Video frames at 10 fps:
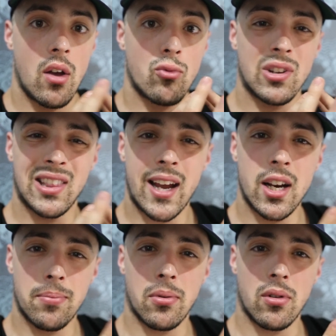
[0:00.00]

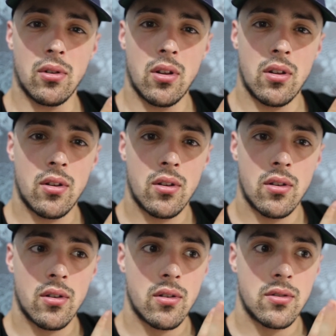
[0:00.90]
relatable
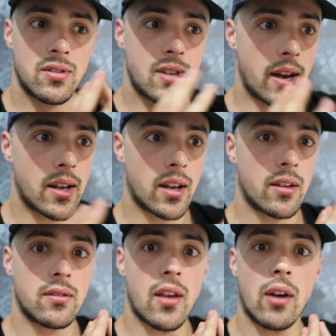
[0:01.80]

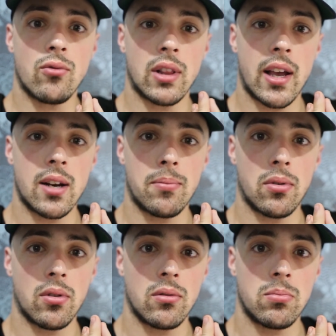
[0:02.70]
settings and
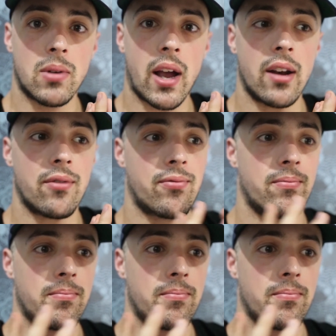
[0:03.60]
relatable kind of